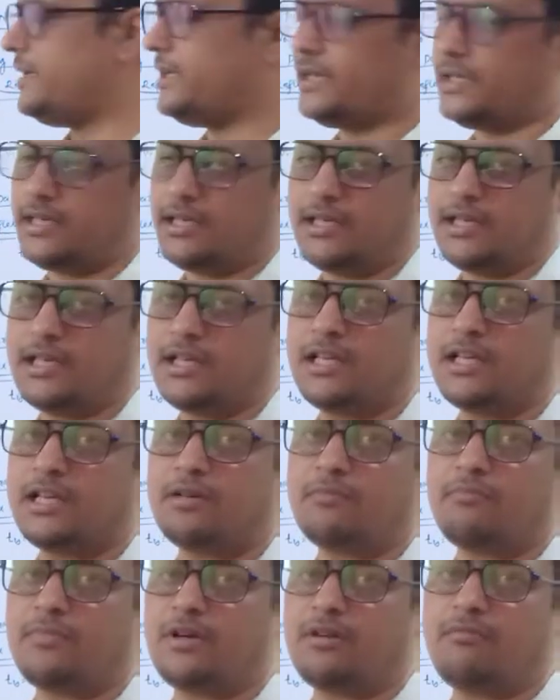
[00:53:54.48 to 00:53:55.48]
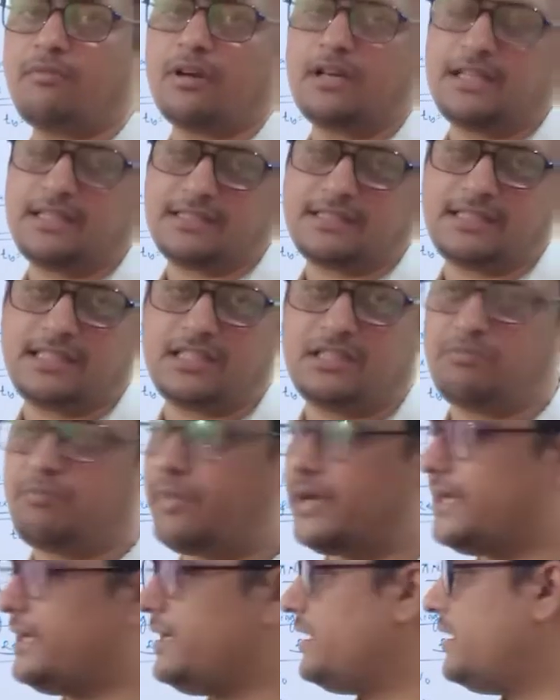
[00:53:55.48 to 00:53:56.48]
n. But what is this
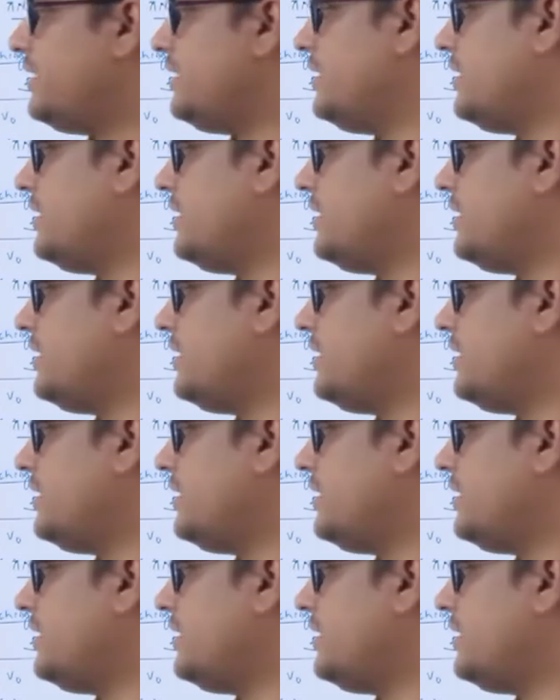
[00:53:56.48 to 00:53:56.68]
pi n?